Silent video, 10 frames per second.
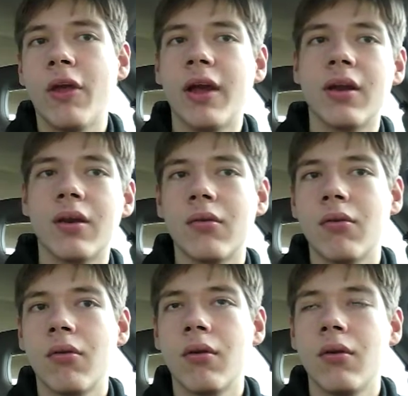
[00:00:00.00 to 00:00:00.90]
then
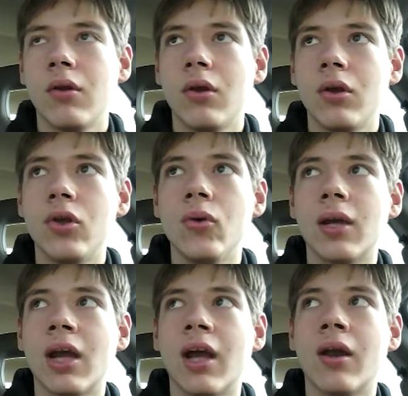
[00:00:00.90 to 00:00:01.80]
you
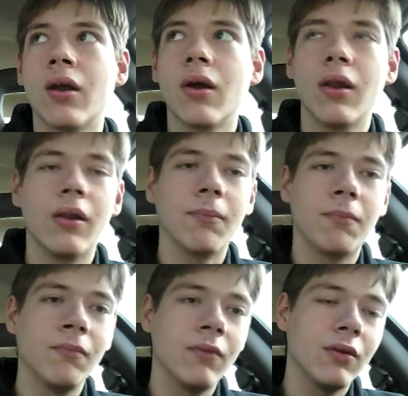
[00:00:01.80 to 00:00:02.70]
can and
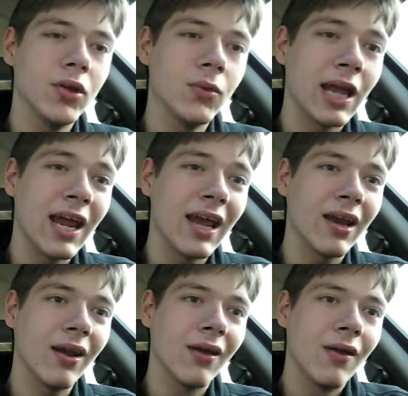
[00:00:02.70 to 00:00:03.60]
you
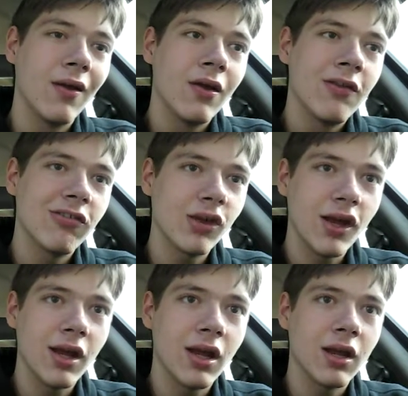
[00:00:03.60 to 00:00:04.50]
can
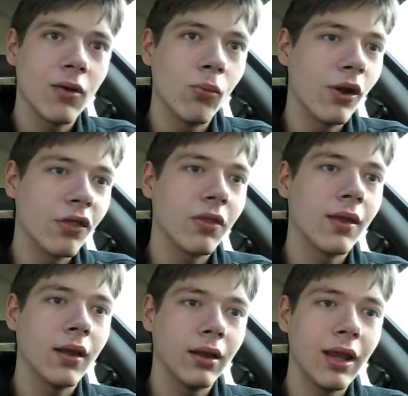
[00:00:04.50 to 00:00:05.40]
say with
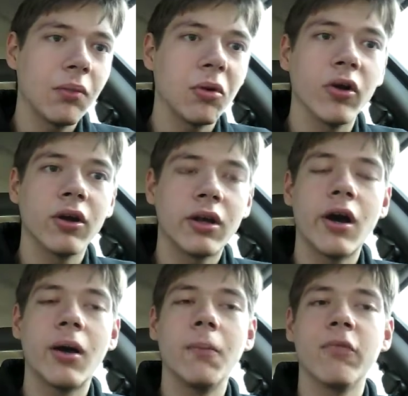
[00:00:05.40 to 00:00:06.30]
labor
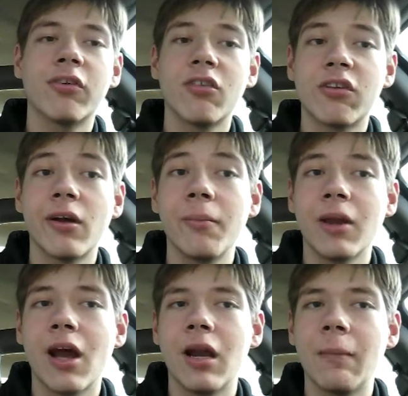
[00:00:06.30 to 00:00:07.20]
comes some
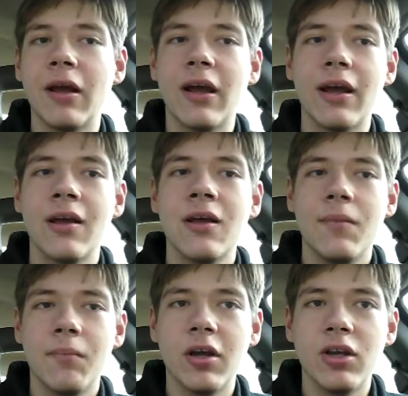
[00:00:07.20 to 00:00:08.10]
kind of pay,
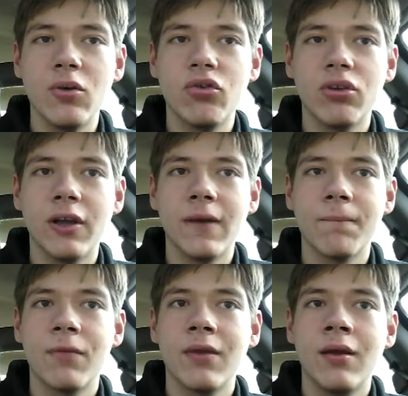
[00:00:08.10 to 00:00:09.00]
but usually
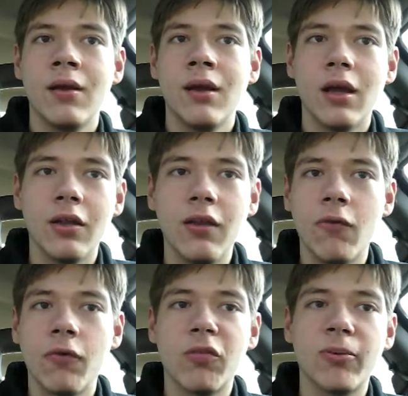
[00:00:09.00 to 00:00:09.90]
a
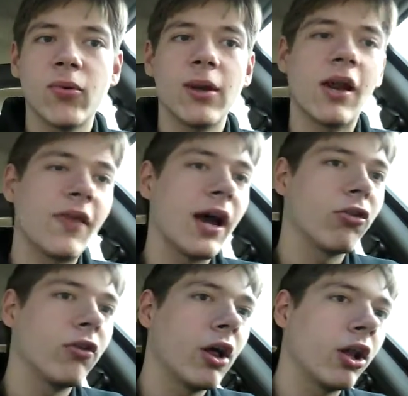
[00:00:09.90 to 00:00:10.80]
difference between a
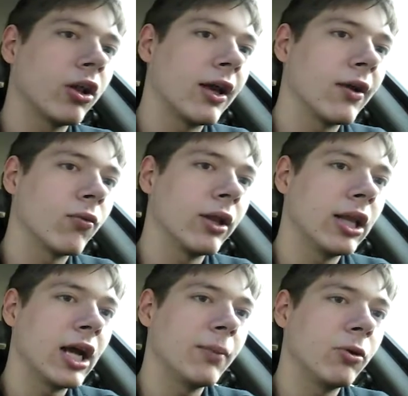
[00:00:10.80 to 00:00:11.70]
thousand dollar
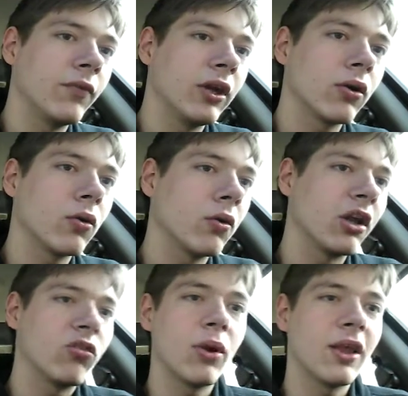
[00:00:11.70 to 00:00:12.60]
reliable vehicle and
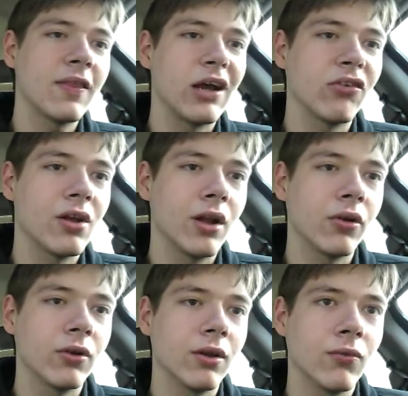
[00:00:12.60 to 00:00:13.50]
a twenty thousand
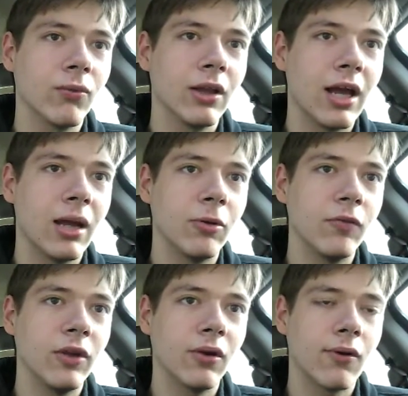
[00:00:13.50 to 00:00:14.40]
dollar reliable
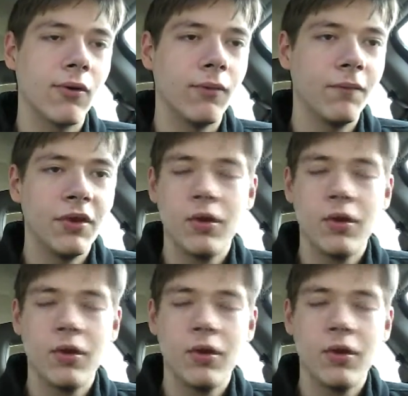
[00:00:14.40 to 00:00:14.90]
vehicle